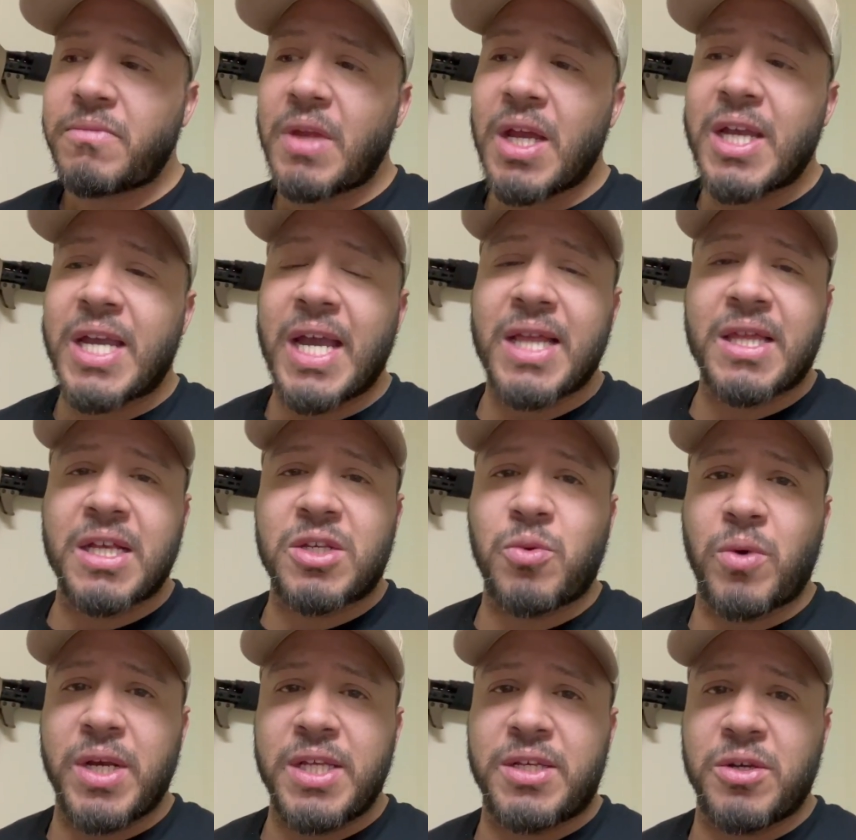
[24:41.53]
get the
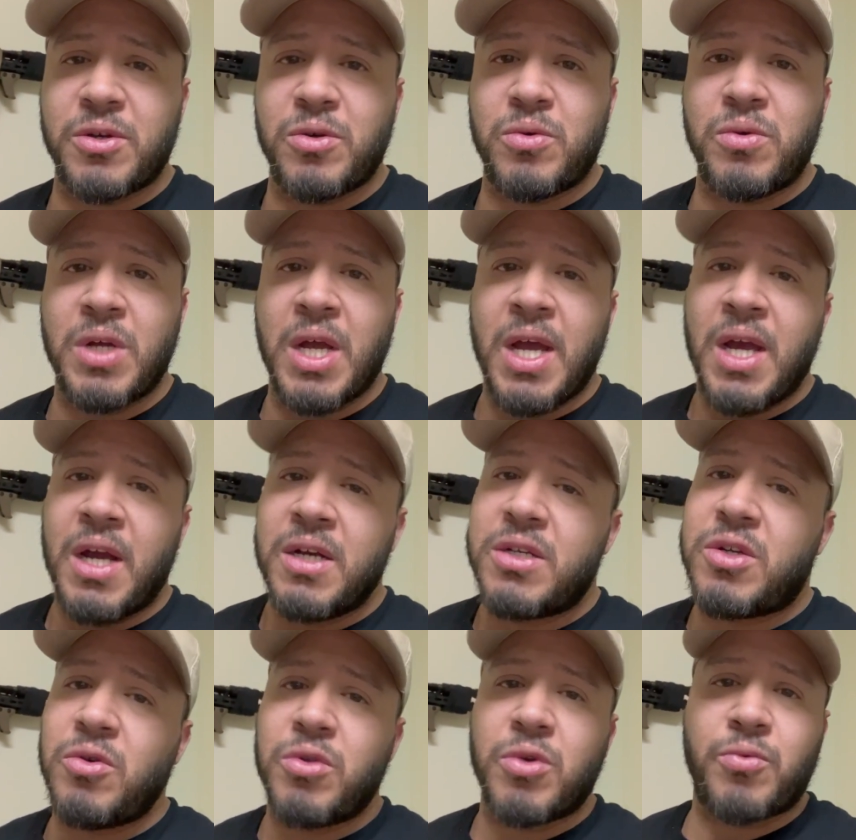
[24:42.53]
22,
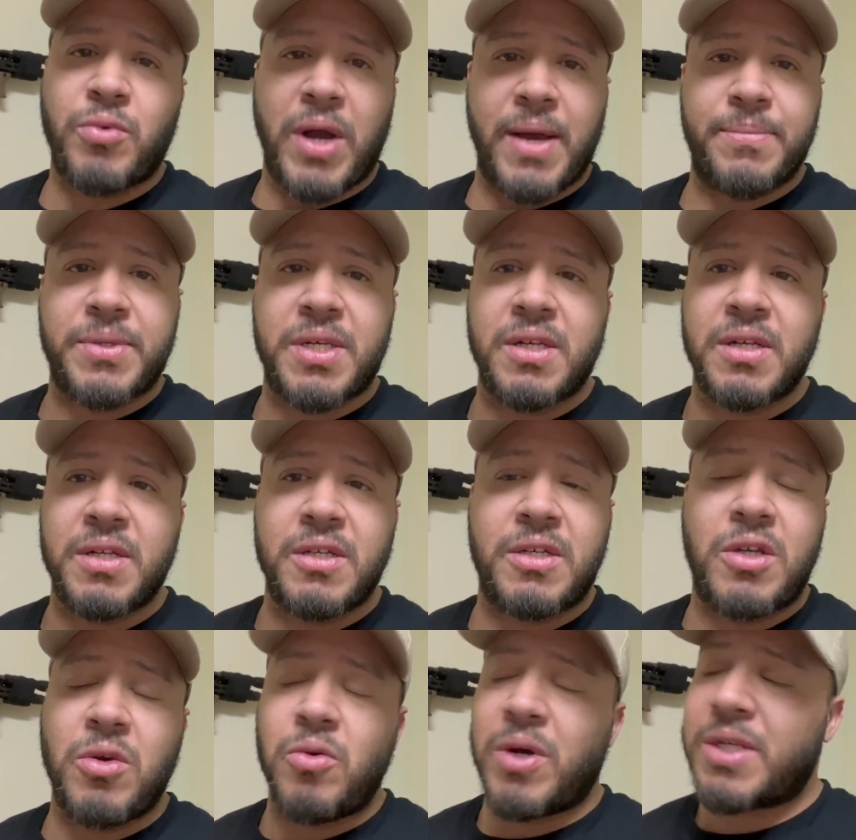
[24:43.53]
do the reps,
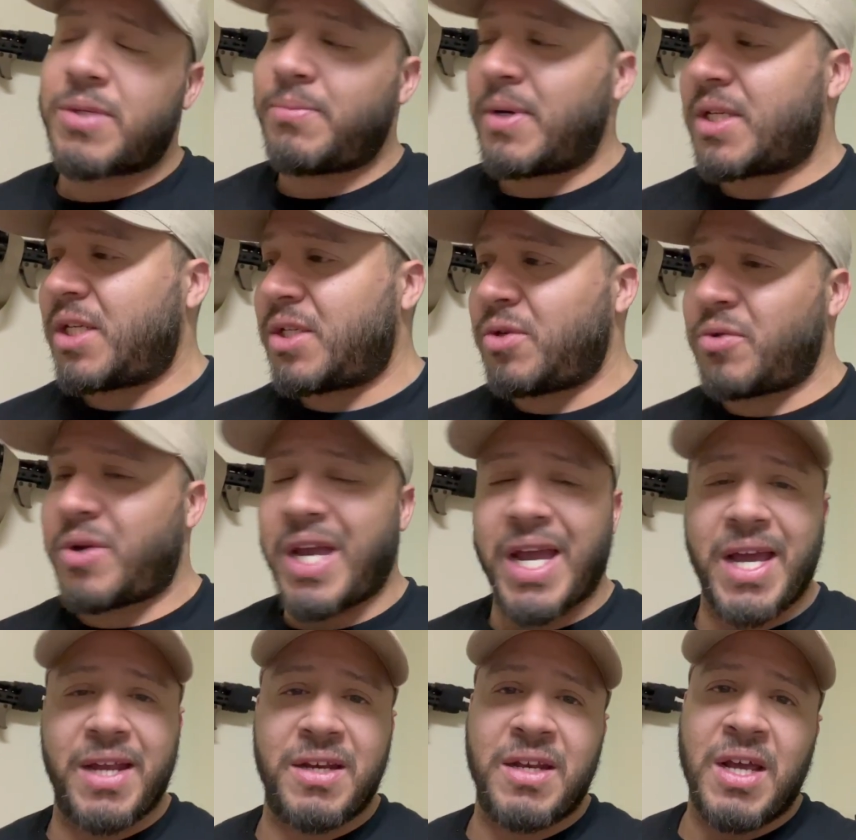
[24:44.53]
do as much as you
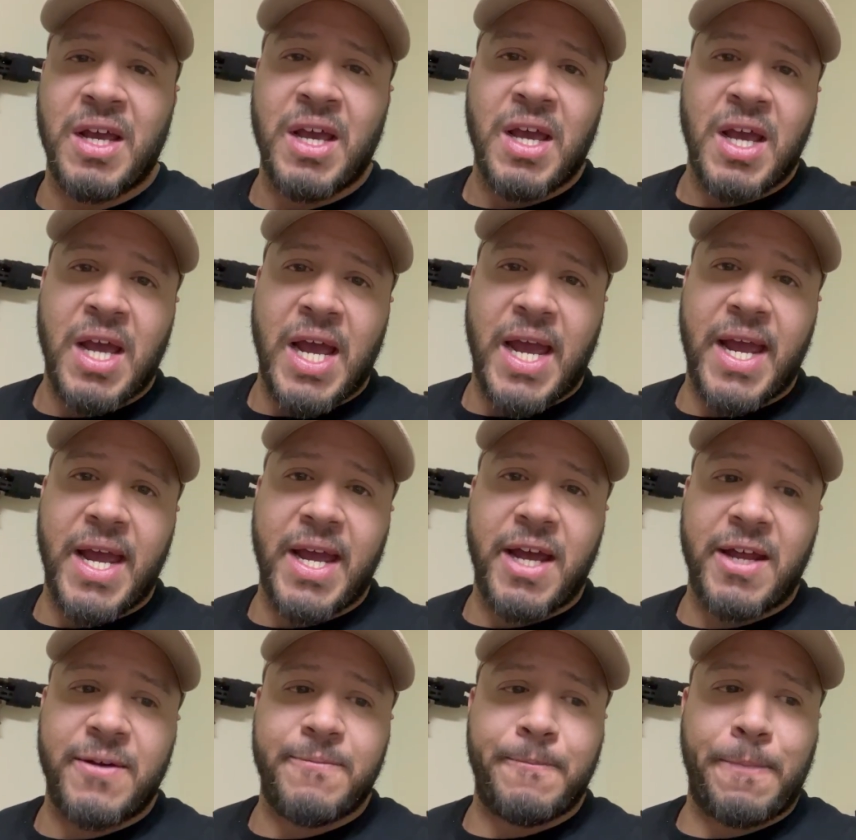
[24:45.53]
can,
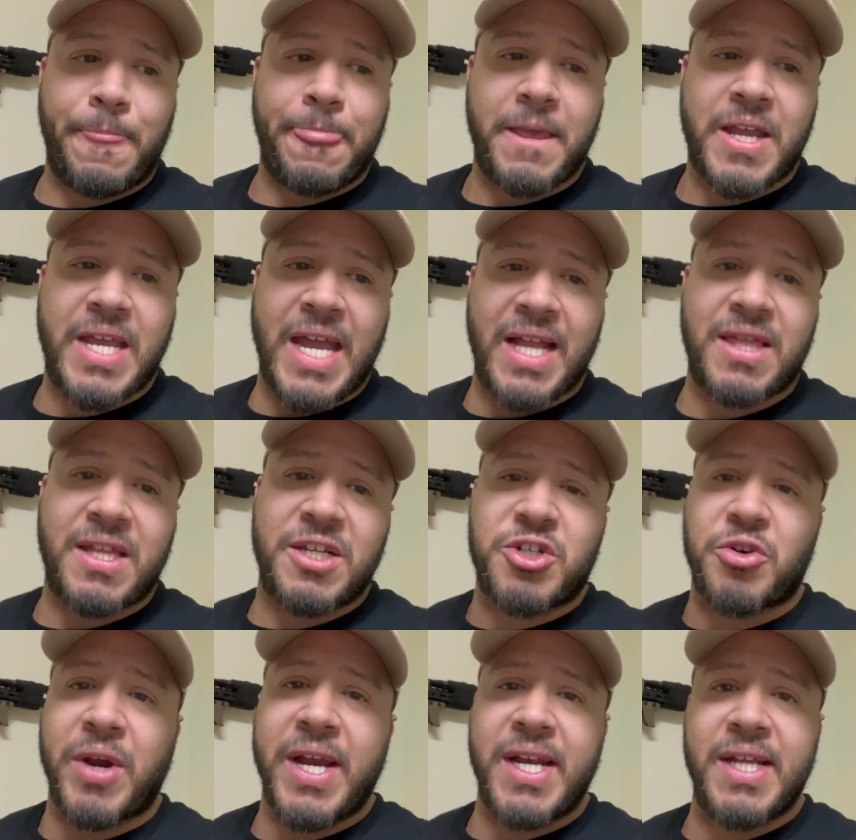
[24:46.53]
and get the
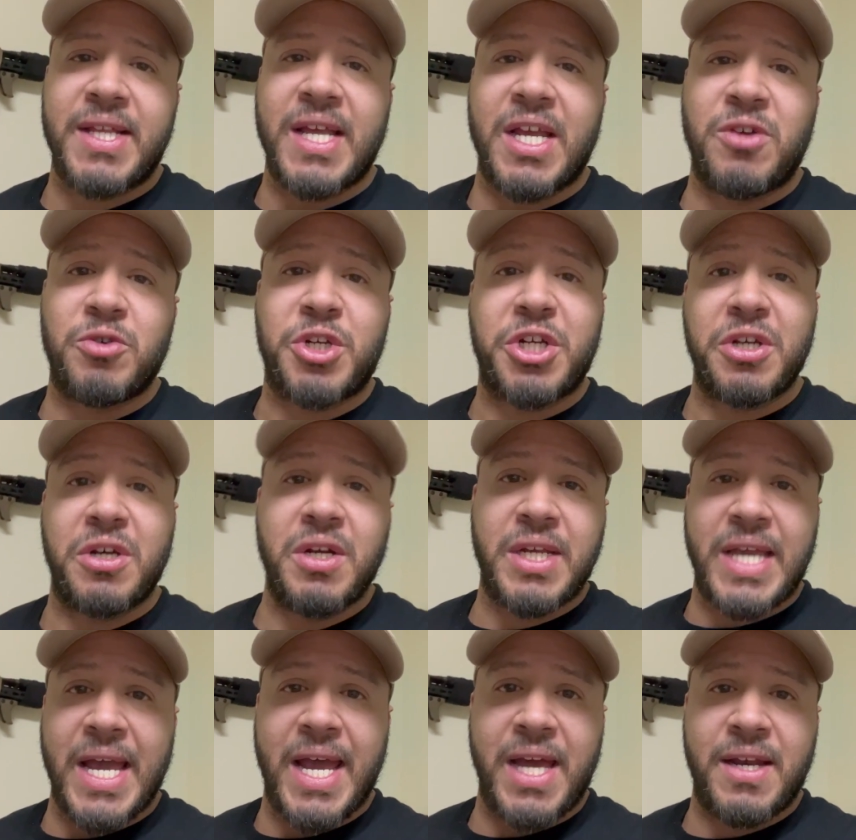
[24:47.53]
training that you should
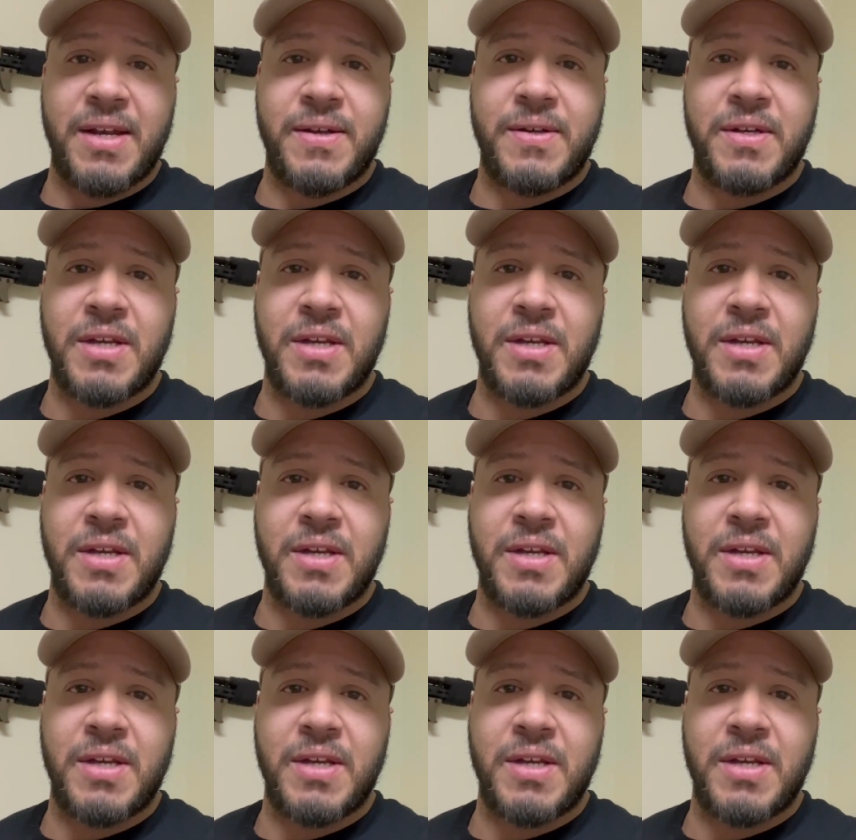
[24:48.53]
get.